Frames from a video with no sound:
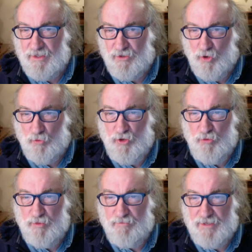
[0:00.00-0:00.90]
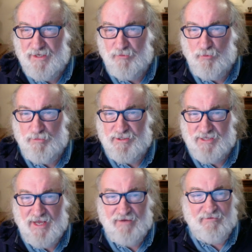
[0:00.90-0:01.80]
no human being would be
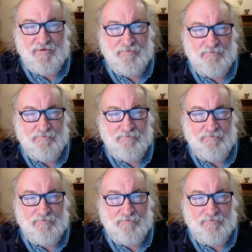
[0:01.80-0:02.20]
saved.